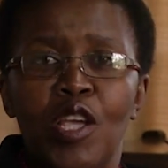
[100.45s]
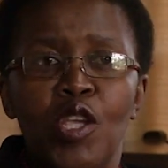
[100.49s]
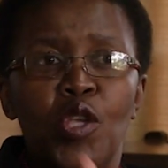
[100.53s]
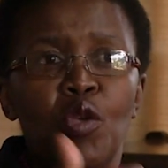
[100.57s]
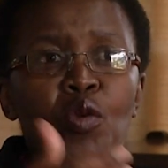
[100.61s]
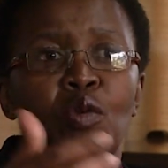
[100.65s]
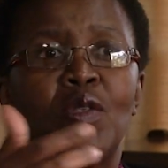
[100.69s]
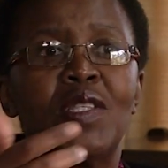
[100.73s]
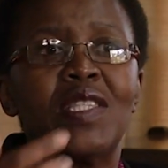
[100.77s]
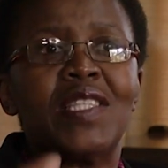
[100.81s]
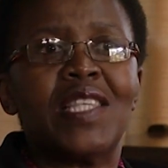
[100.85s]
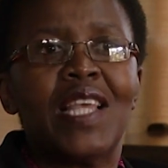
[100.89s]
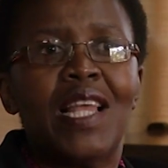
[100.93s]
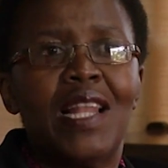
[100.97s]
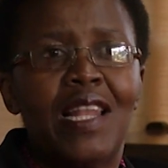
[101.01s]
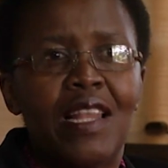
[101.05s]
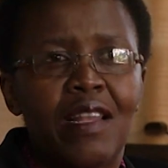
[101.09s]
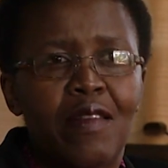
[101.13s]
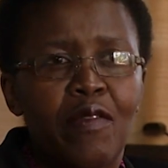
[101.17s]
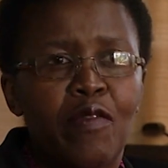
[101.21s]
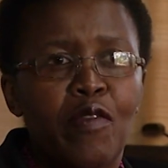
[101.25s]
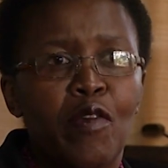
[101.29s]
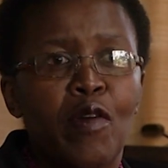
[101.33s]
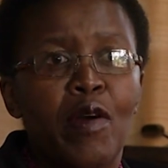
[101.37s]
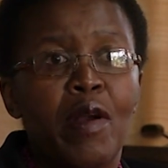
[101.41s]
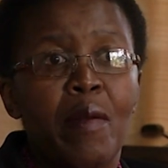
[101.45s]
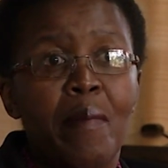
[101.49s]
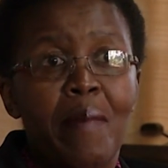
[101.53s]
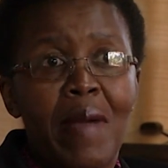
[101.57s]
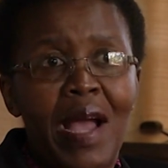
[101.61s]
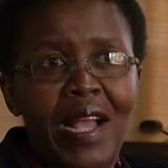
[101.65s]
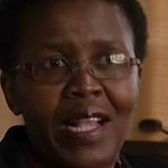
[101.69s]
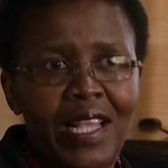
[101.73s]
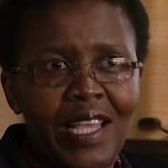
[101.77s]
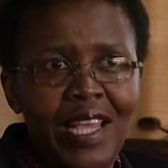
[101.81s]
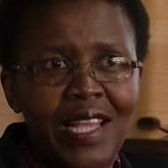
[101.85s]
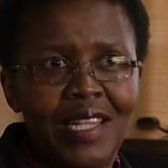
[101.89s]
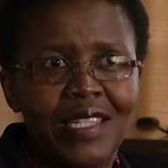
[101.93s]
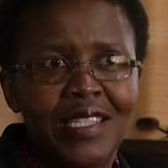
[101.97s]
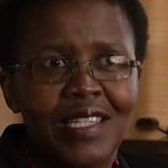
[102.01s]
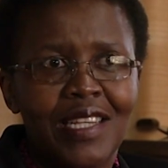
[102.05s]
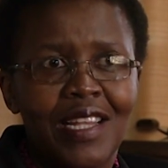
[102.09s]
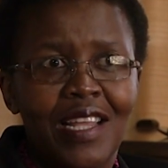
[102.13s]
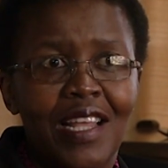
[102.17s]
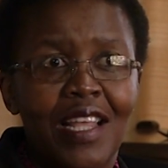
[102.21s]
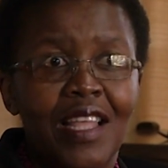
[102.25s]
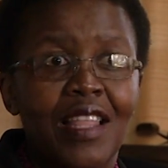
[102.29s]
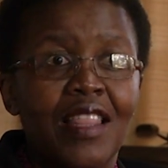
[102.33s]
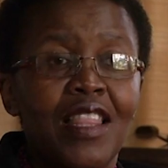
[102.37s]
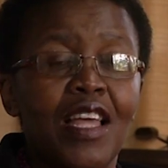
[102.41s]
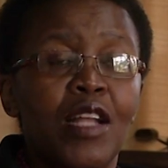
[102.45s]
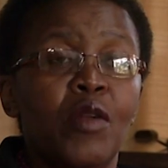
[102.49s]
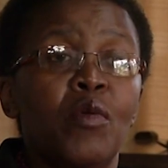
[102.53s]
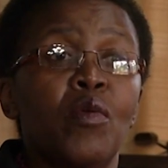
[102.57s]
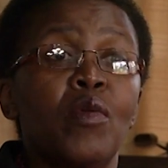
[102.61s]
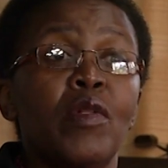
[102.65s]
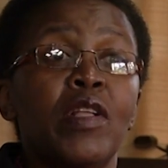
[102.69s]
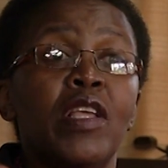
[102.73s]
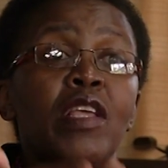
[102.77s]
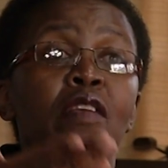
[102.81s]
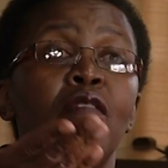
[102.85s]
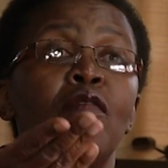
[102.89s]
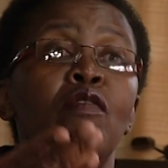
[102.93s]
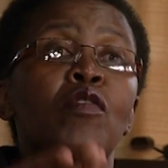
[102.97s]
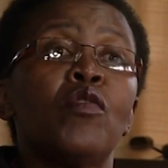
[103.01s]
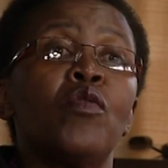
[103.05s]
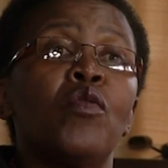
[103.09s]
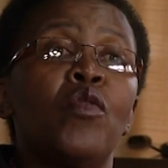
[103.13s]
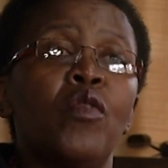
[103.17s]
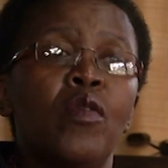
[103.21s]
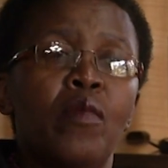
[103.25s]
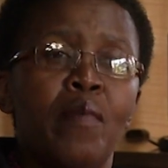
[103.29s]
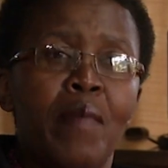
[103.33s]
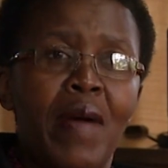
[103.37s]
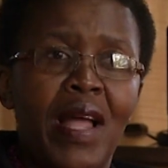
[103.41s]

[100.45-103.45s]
you sell it for a market that will give you good